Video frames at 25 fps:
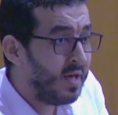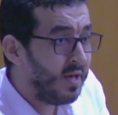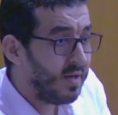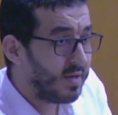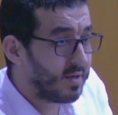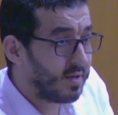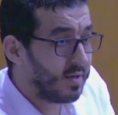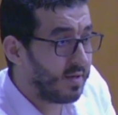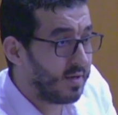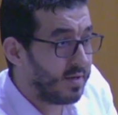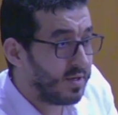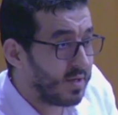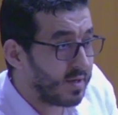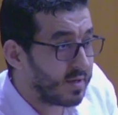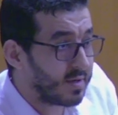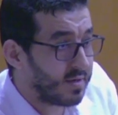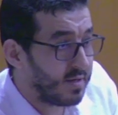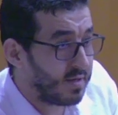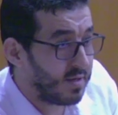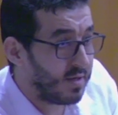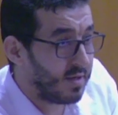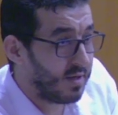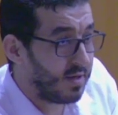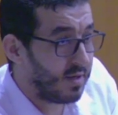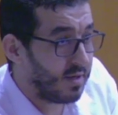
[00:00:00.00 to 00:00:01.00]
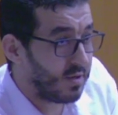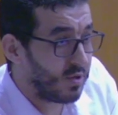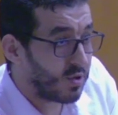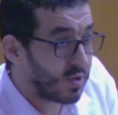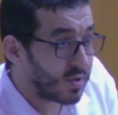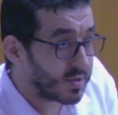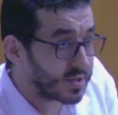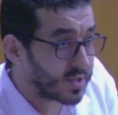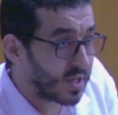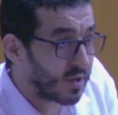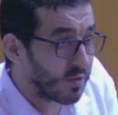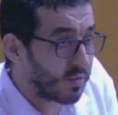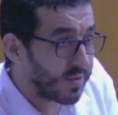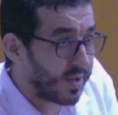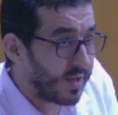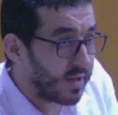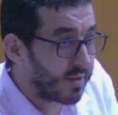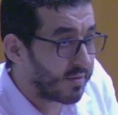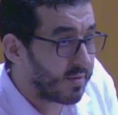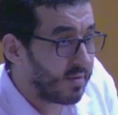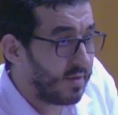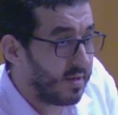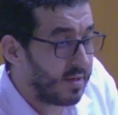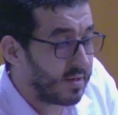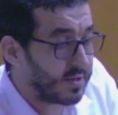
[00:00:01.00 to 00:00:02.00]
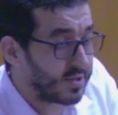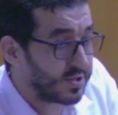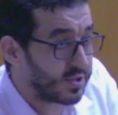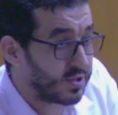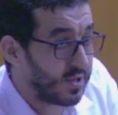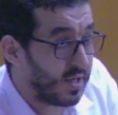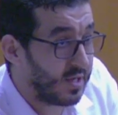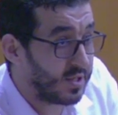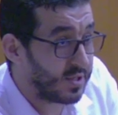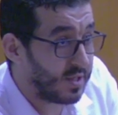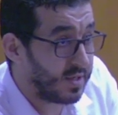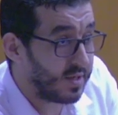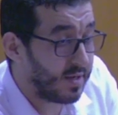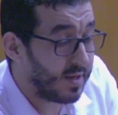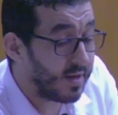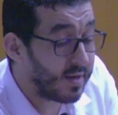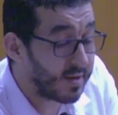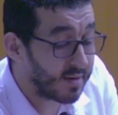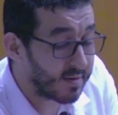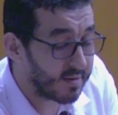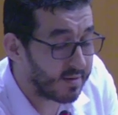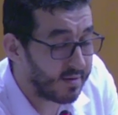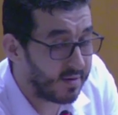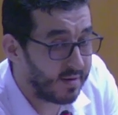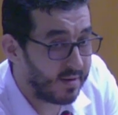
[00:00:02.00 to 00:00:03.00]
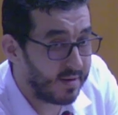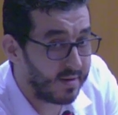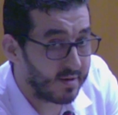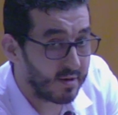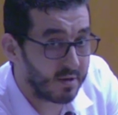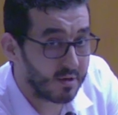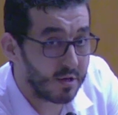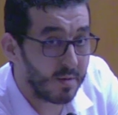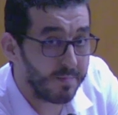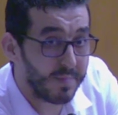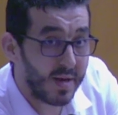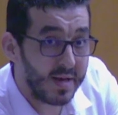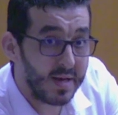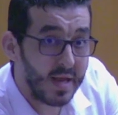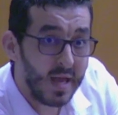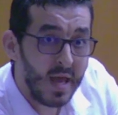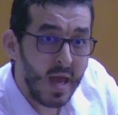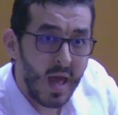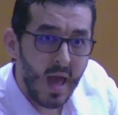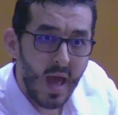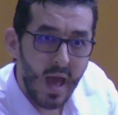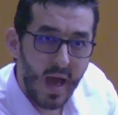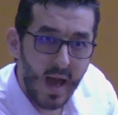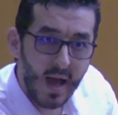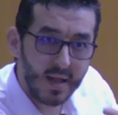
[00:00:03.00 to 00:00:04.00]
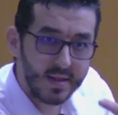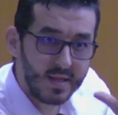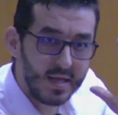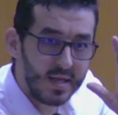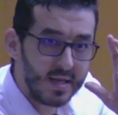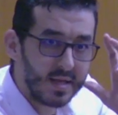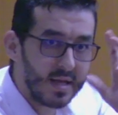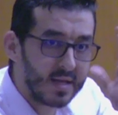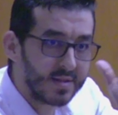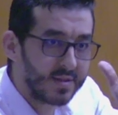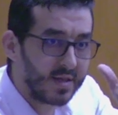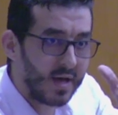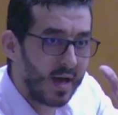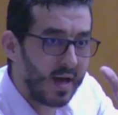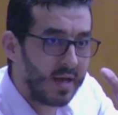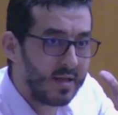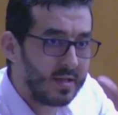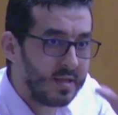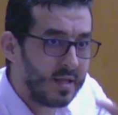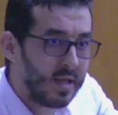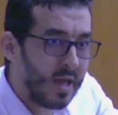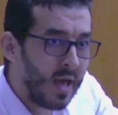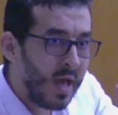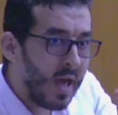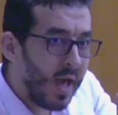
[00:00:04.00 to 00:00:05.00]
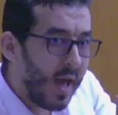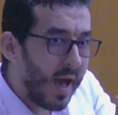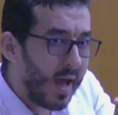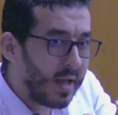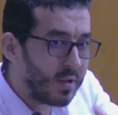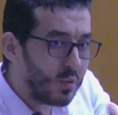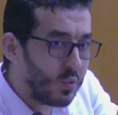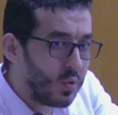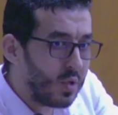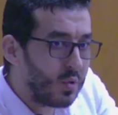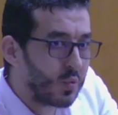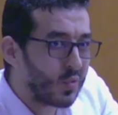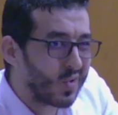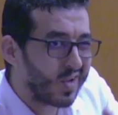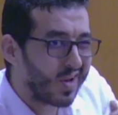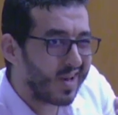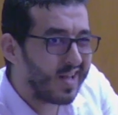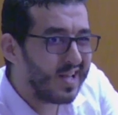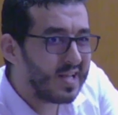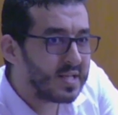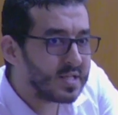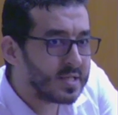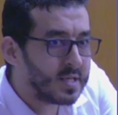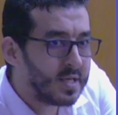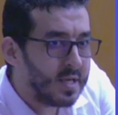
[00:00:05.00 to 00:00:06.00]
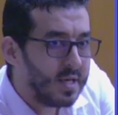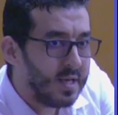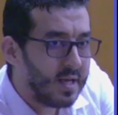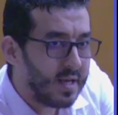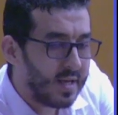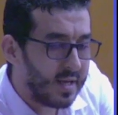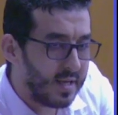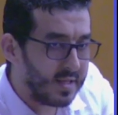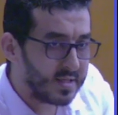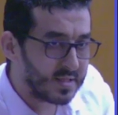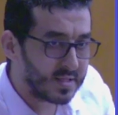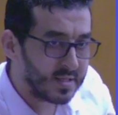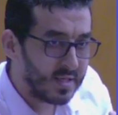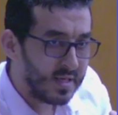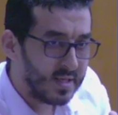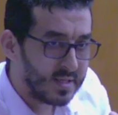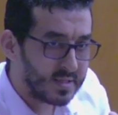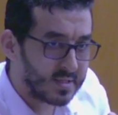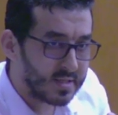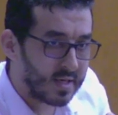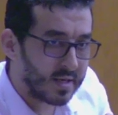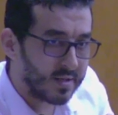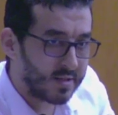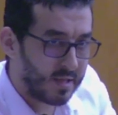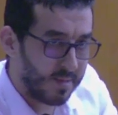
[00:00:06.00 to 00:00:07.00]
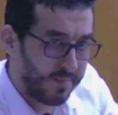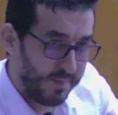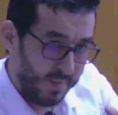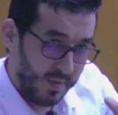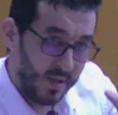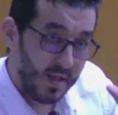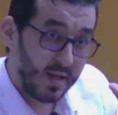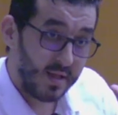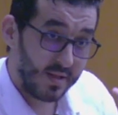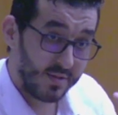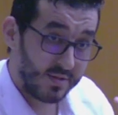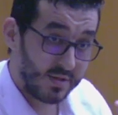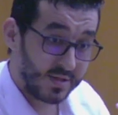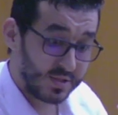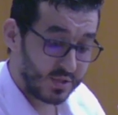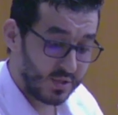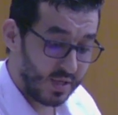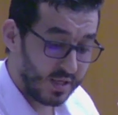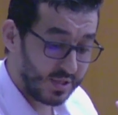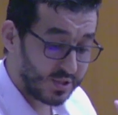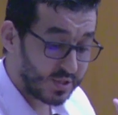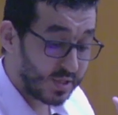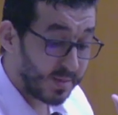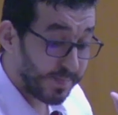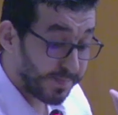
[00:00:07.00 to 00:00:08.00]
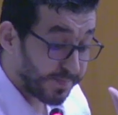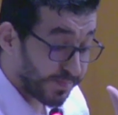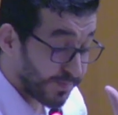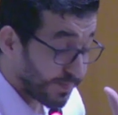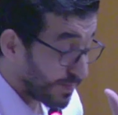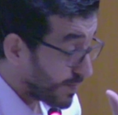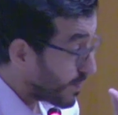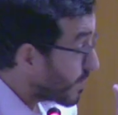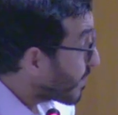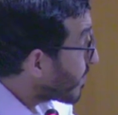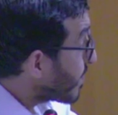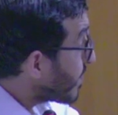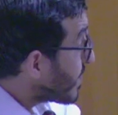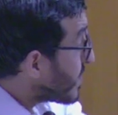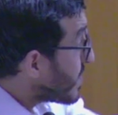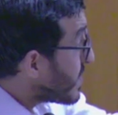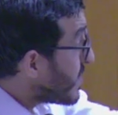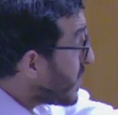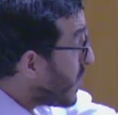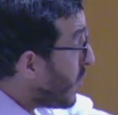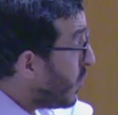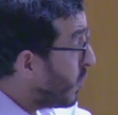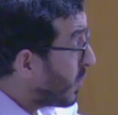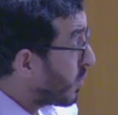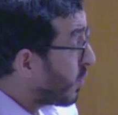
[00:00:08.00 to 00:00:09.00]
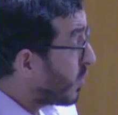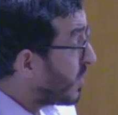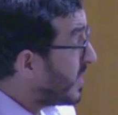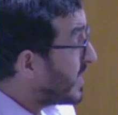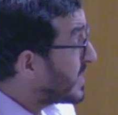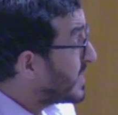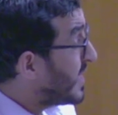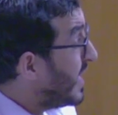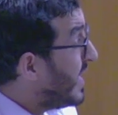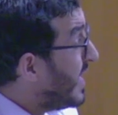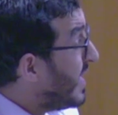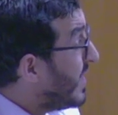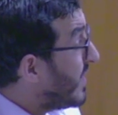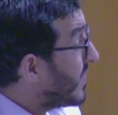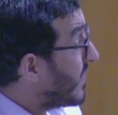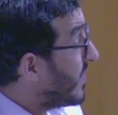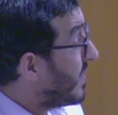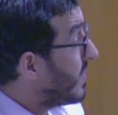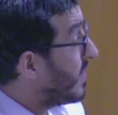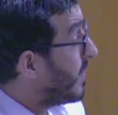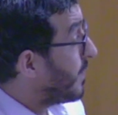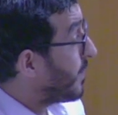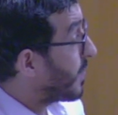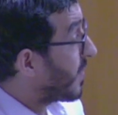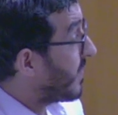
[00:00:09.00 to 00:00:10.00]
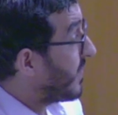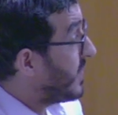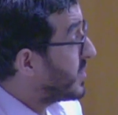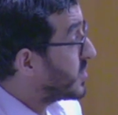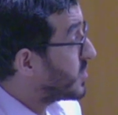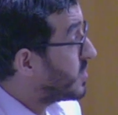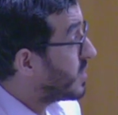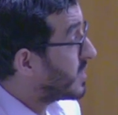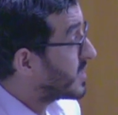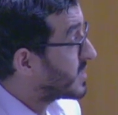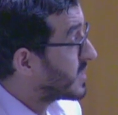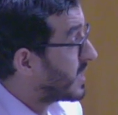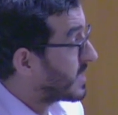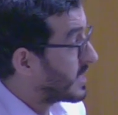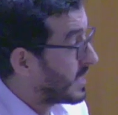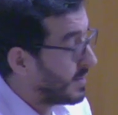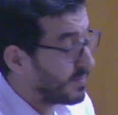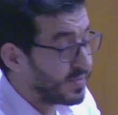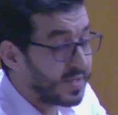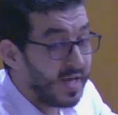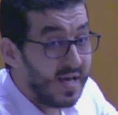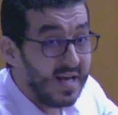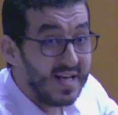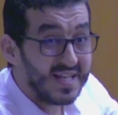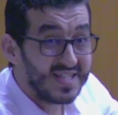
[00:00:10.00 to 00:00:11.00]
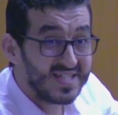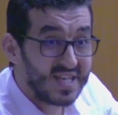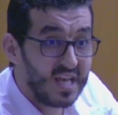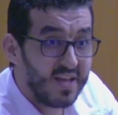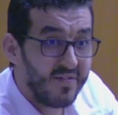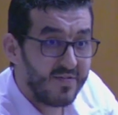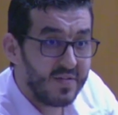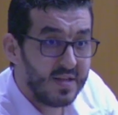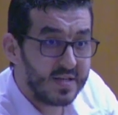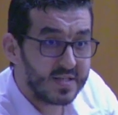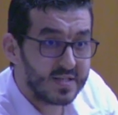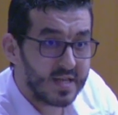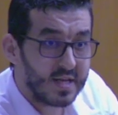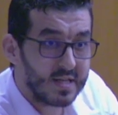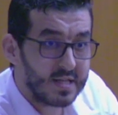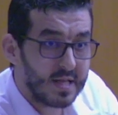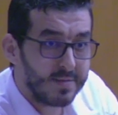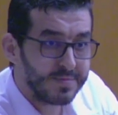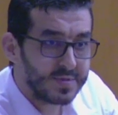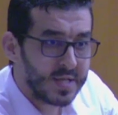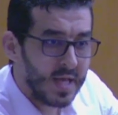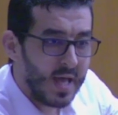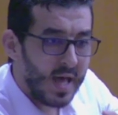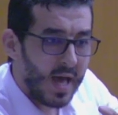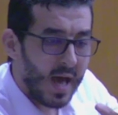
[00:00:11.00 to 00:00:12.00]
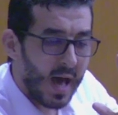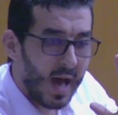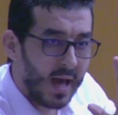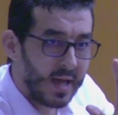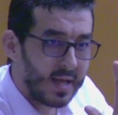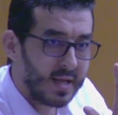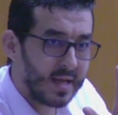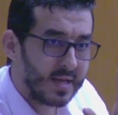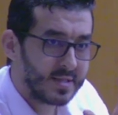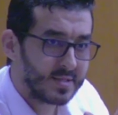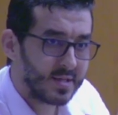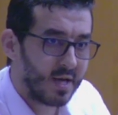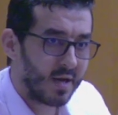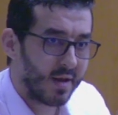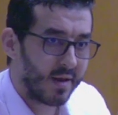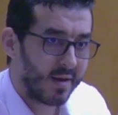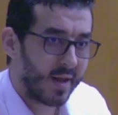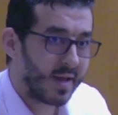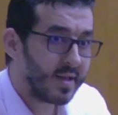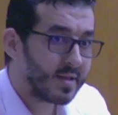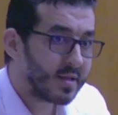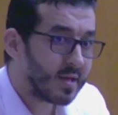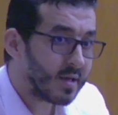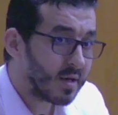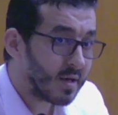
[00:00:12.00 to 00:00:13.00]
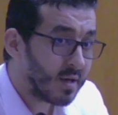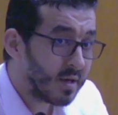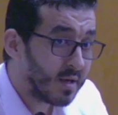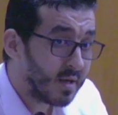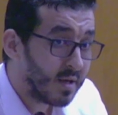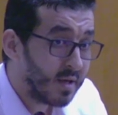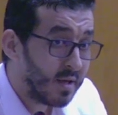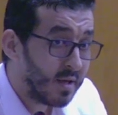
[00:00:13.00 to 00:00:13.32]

years out in a company, and he gets the idea and will create his startup. In this situation, we call it professional startups. Safety startups, I get an idea,